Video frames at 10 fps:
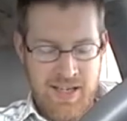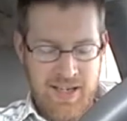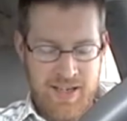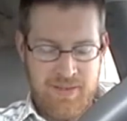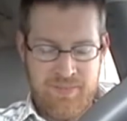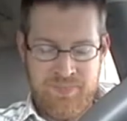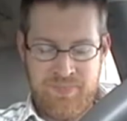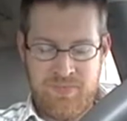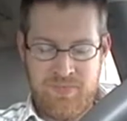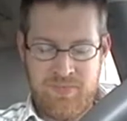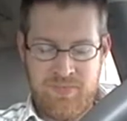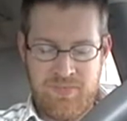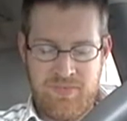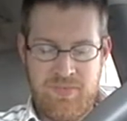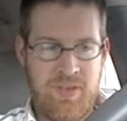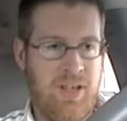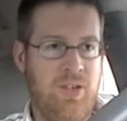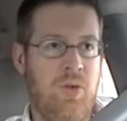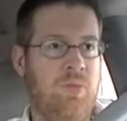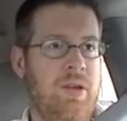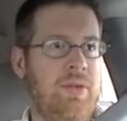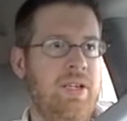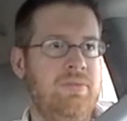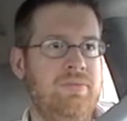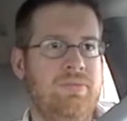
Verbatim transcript: Um, I don't know, maybe